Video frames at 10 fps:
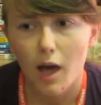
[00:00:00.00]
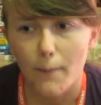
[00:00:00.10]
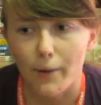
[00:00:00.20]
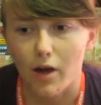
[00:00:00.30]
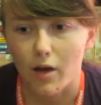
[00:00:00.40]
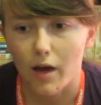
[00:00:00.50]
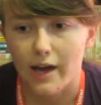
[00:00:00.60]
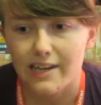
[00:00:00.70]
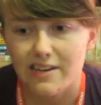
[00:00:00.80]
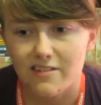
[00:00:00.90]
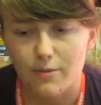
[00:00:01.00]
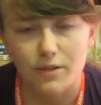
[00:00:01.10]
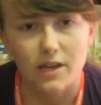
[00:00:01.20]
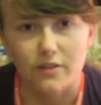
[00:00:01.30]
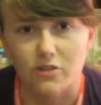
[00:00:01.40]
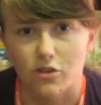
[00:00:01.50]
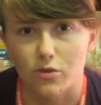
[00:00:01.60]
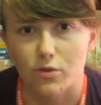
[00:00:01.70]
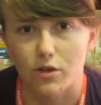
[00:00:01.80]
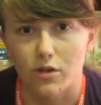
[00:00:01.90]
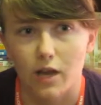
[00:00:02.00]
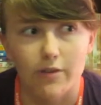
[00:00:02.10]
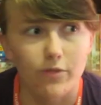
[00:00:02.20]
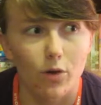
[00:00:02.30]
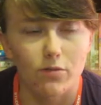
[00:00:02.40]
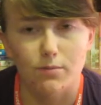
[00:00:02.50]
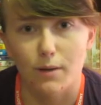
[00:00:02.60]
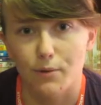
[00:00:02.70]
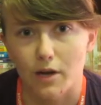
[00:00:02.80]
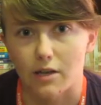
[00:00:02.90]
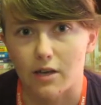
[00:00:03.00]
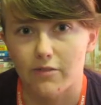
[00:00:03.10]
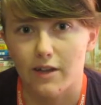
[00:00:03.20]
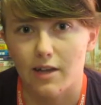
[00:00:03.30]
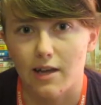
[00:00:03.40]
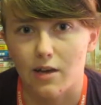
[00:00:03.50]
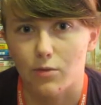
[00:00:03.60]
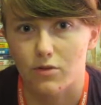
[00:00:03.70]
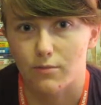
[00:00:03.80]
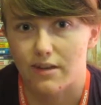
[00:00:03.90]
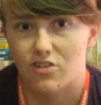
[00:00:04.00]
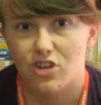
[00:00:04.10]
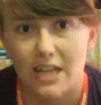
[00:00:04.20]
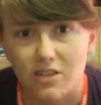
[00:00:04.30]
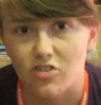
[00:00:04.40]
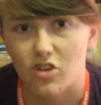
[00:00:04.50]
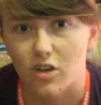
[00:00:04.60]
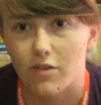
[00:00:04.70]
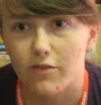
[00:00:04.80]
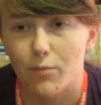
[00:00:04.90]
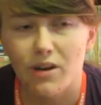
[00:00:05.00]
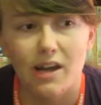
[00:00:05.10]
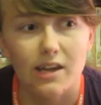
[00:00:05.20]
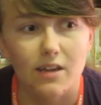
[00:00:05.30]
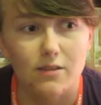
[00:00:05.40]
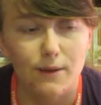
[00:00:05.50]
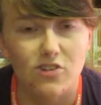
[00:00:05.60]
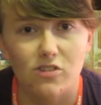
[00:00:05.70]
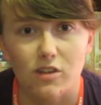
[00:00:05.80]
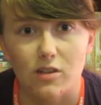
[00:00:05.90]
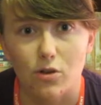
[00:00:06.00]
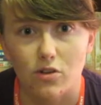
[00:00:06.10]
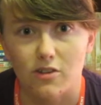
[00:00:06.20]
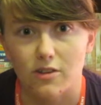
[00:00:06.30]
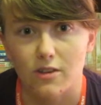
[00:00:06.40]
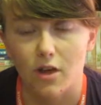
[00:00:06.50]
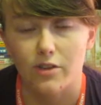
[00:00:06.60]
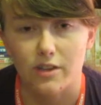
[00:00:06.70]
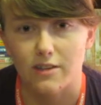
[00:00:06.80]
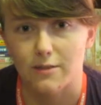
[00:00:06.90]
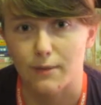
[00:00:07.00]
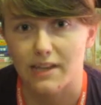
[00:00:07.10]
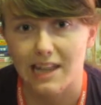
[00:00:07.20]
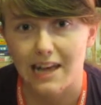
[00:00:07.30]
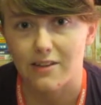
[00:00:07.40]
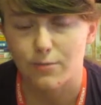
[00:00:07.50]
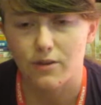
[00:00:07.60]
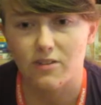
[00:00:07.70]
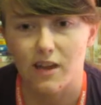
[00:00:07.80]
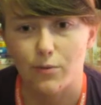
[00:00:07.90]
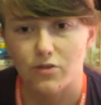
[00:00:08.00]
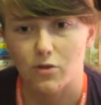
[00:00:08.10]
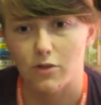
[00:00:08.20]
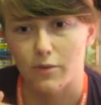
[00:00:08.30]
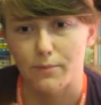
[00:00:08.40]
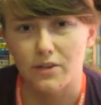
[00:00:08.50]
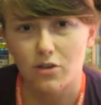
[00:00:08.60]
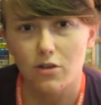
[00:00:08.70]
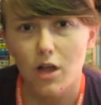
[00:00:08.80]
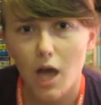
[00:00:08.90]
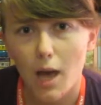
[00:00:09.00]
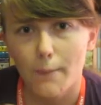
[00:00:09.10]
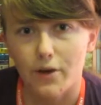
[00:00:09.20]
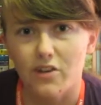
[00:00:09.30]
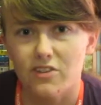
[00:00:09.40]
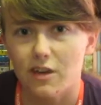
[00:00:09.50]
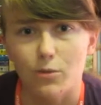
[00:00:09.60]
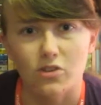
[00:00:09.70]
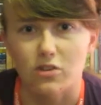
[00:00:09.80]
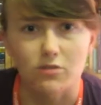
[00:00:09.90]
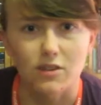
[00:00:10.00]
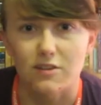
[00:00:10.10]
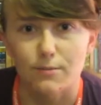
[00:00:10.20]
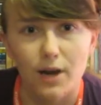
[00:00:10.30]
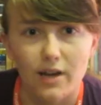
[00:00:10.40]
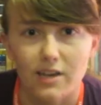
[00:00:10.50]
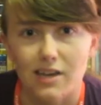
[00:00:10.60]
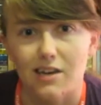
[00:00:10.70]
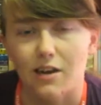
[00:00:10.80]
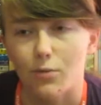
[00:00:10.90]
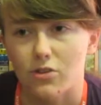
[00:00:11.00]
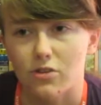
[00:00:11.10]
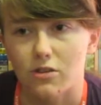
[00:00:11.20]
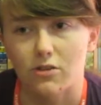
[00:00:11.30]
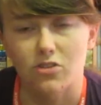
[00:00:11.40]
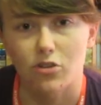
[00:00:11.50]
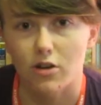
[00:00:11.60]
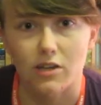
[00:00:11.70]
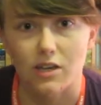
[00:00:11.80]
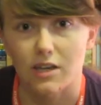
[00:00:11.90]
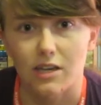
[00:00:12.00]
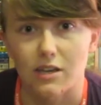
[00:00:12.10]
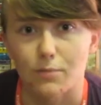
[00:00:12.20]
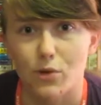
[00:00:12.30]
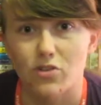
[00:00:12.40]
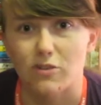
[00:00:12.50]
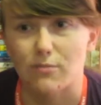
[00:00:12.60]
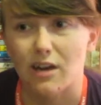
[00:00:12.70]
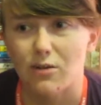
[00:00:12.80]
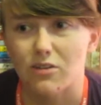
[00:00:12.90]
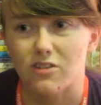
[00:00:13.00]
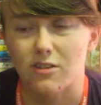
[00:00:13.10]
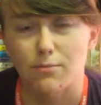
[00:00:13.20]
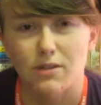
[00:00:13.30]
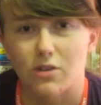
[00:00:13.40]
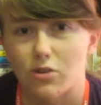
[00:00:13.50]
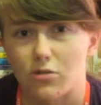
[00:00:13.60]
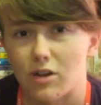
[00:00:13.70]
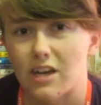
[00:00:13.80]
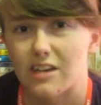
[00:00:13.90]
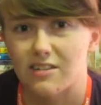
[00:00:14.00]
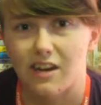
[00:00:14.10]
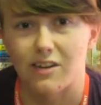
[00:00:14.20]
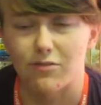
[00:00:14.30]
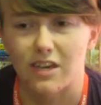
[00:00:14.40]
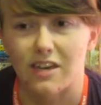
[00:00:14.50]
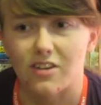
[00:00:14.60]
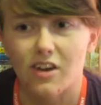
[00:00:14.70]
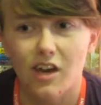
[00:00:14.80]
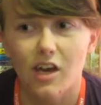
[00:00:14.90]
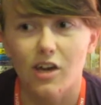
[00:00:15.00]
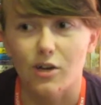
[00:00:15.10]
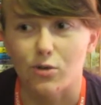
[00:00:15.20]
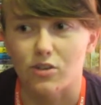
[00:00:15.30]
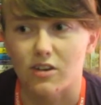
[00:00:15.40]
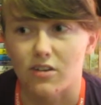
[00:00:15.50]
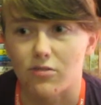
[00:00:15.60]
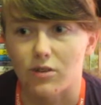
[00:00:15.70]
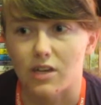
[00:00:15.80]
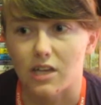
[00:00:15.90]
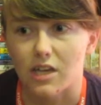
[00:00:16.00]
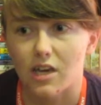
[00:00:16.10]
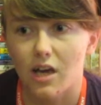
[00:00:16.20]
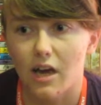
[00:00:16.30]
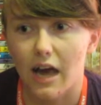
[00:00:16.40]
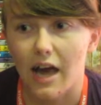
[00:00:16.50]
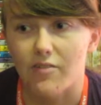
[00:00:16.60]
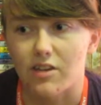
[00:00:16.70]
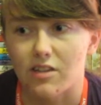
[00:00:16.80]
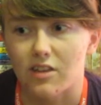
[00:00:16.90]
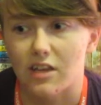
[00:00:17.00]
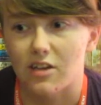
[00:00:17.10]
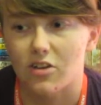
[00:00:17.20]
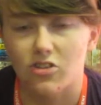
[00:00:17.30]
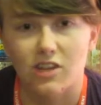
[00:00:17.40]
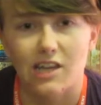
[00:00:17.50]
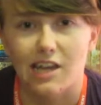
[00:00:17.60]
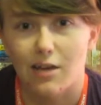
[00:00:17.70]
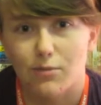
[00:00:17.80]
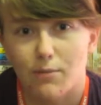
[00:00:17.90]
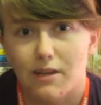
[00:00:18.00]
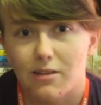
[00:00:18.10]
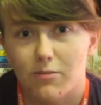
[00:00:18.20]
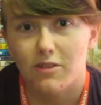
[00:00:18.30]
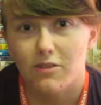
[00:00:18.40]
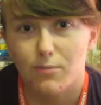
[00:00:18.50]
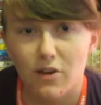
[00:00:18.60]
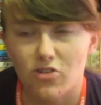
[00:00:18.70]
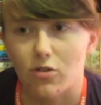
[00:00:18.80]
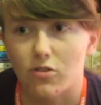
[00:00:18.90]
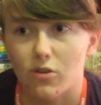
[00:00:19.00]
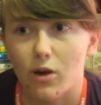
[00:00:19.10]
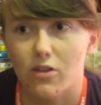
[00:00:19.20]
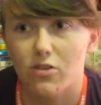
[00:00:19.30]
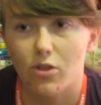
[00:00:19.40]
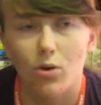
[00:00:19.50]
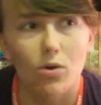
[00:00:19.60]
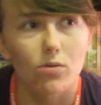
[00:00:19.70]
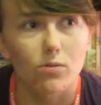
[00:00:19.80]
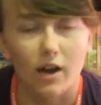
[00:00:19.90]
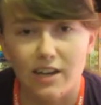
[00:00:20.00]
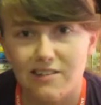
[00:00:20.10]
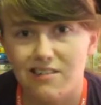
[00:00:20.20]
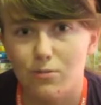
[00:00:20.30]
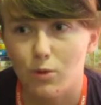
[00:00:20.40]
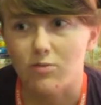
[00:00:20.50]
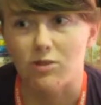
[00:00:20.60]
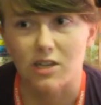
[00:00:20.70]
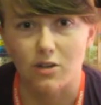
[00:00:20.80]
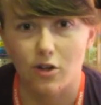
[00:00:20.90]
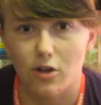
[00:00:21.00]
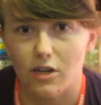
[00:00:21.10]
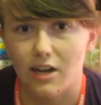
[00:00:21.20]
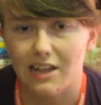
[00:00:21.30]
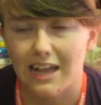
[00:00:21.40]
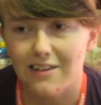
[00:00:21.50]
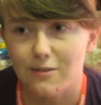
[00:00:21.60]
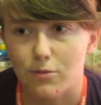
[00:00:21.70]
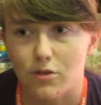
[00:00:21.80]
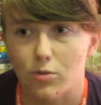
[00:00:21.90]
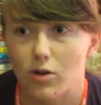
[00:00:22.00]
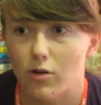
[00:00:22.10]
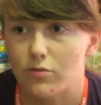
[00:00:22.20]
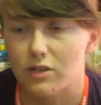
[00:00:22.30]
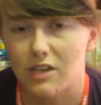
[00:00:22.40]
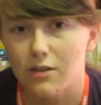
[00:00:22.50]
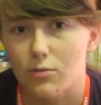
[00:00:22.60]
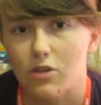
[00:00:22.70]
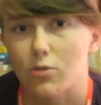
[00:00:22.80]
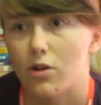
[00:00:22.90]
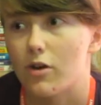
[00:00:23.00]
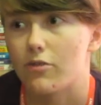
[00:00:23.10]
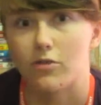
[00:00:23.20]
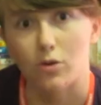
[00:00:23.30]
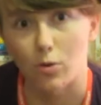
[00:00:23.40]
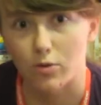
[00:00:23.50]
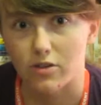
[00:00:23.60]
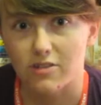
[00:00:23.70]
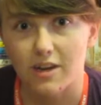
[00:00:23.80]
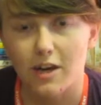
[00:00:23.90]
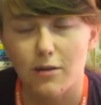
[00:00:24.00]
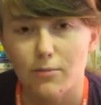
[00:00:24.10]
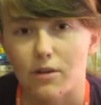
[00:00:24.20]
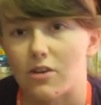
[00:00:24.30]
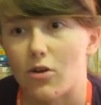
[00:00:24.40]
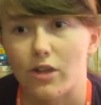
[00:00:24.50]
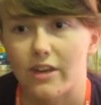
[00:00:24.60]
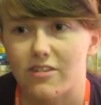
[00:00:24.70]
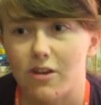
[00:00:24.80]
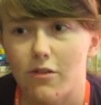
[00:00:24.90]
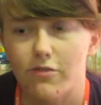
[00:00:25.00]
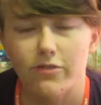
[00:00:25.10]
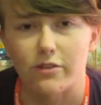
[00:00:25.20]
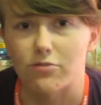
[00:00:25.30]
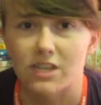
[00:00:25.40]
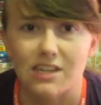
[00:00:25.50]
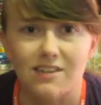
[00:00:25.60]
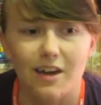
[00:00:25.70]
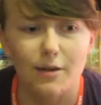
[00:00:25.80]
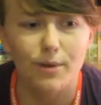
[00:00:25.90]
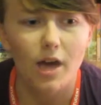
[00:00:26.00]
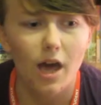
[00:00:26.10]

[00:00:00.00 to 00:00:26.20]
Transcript: But I needed something else to do that involved my brain. I felt like I wasn't being challenged enough, and when I especially looked at the other kids in my class, because I was sort of a middle person, I wasn't the really smart kid and I wasn't the struggling kid at the bottom, I was the middle grade kind of kid who didn't really have anything to their name that made them special. So I thought, right, we read a lot in our class, we do a lot of reading, we do a lot of golden time and all that stuff and reading time.